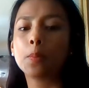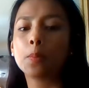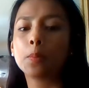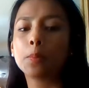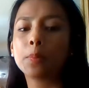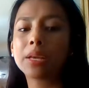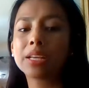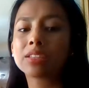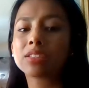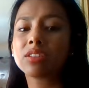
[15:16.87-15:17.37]

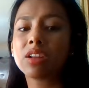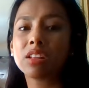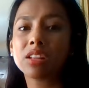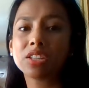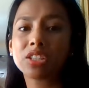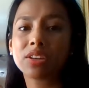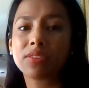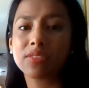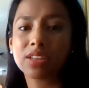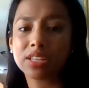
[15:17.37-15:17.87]
Because
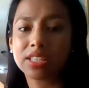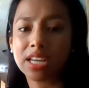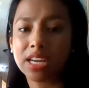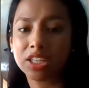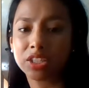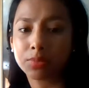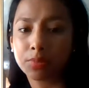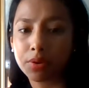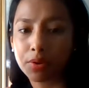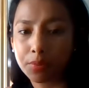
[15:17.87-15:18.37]
knowledge of these
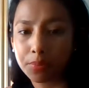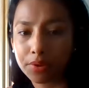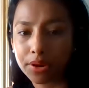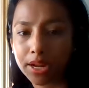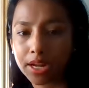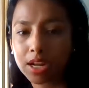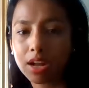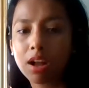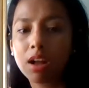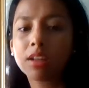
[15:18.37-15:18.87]

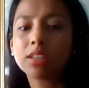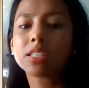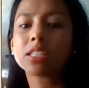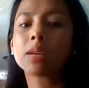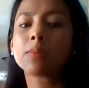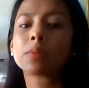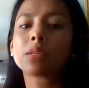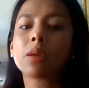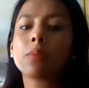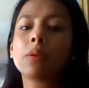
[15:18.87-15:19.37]
age-appropriate
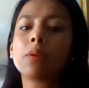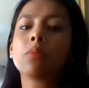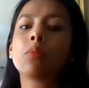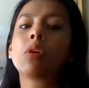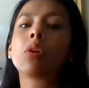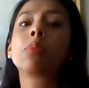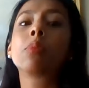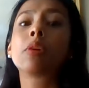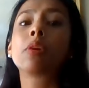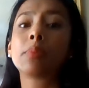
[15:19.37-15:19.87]
concepts can be
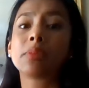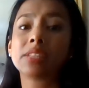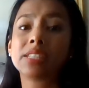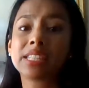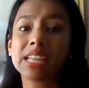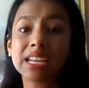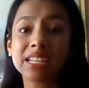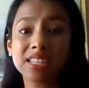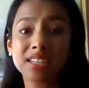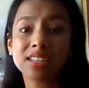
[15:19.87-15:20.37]
more
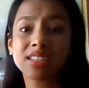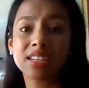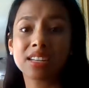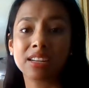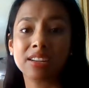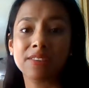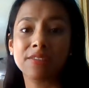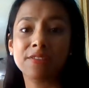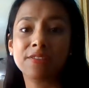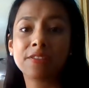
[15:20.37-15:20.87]

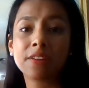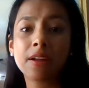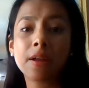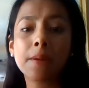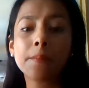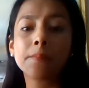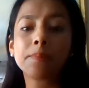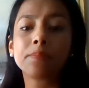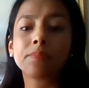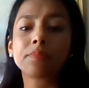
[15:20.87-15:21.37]
representative
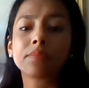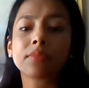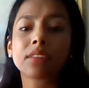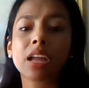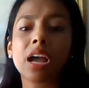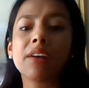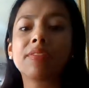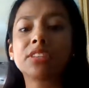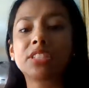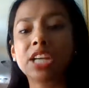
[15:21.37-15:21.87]

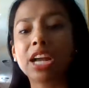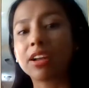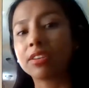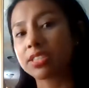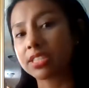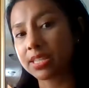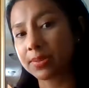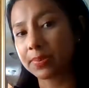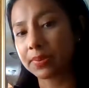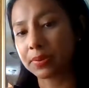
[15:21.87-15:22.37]
of a
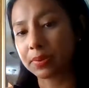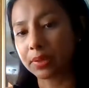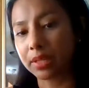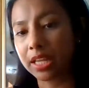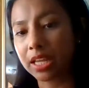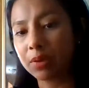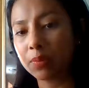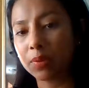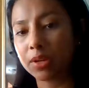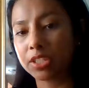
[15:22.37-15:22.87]
child's typical
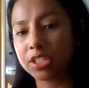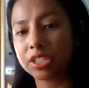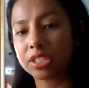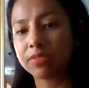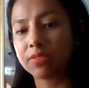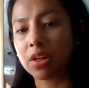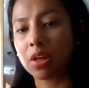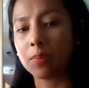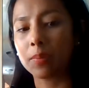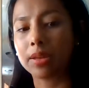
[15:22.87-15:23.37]
language
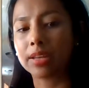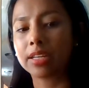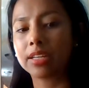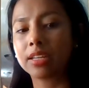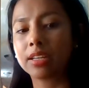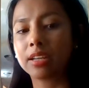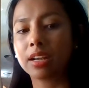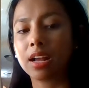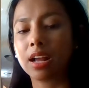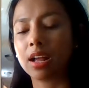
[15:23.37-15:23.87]
development,
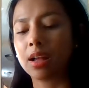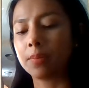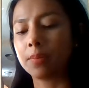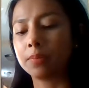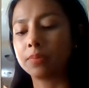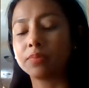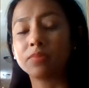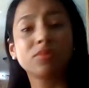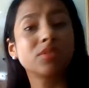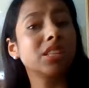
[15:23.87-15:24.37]

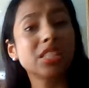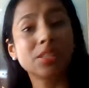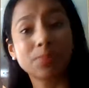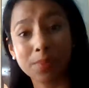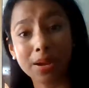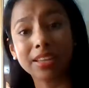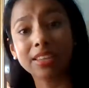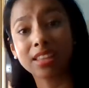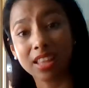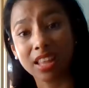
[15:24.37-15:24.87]

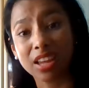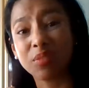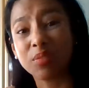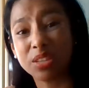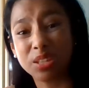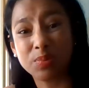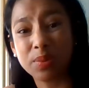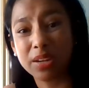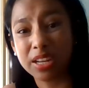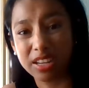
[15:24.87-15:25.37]
despite the
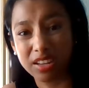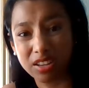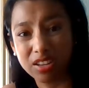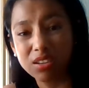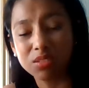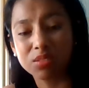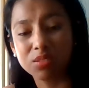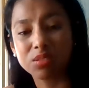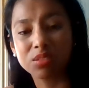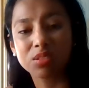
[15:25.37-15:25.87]
language being
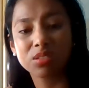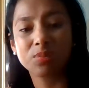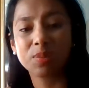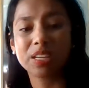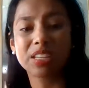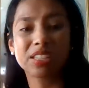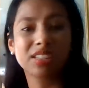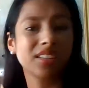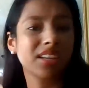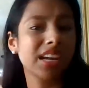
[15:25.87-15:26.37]
used,
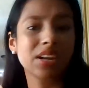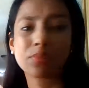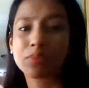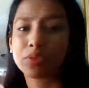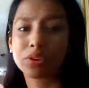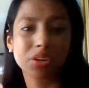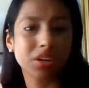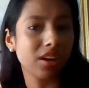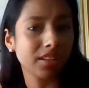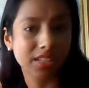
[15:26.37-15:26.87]
because again,
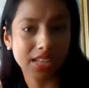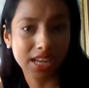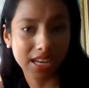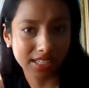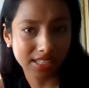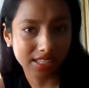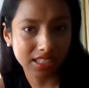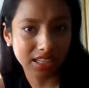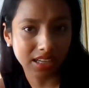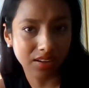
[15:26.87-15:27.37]
we're not
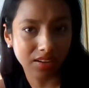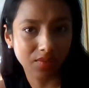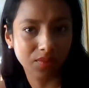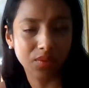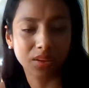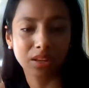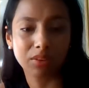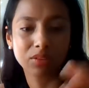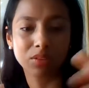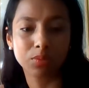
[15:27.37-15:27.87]
testing
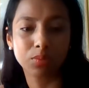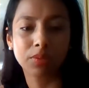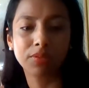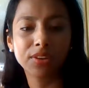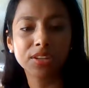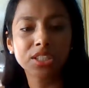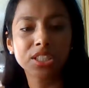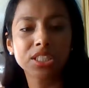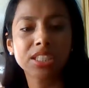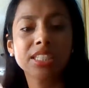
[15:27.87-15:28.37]
for language
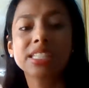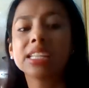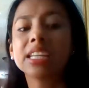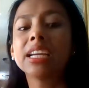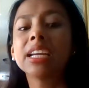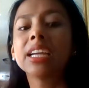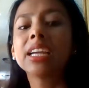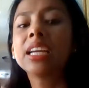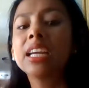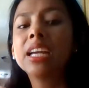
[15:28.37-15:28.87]
proficiency.